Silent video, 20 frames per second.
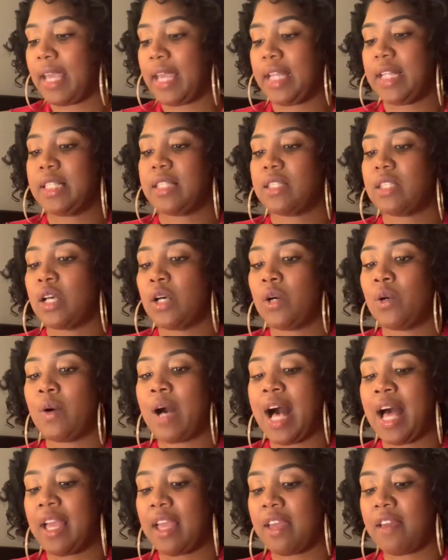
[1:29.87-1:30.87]
And so
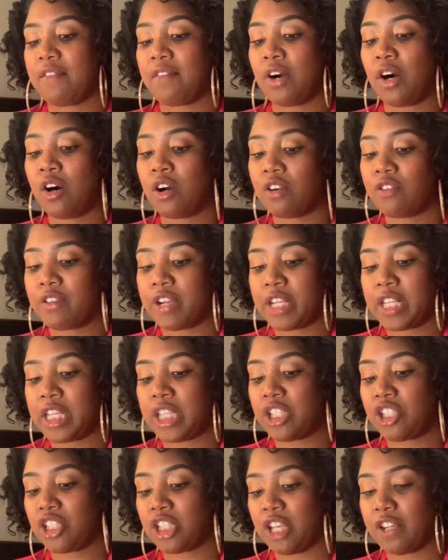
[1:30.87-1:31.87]
I have
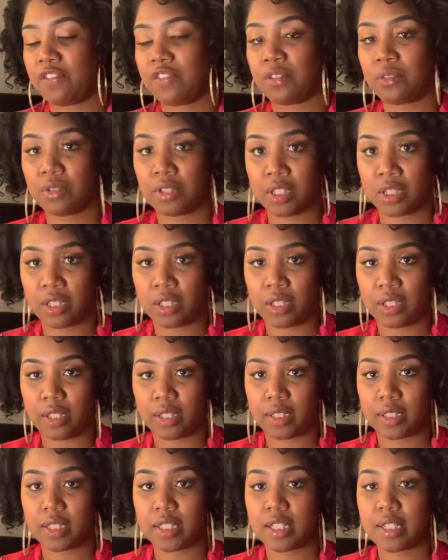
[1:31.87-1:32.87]
already shuffled the
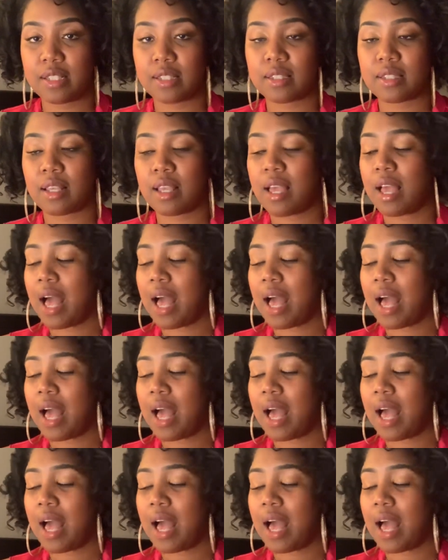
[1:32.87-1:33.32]
cards.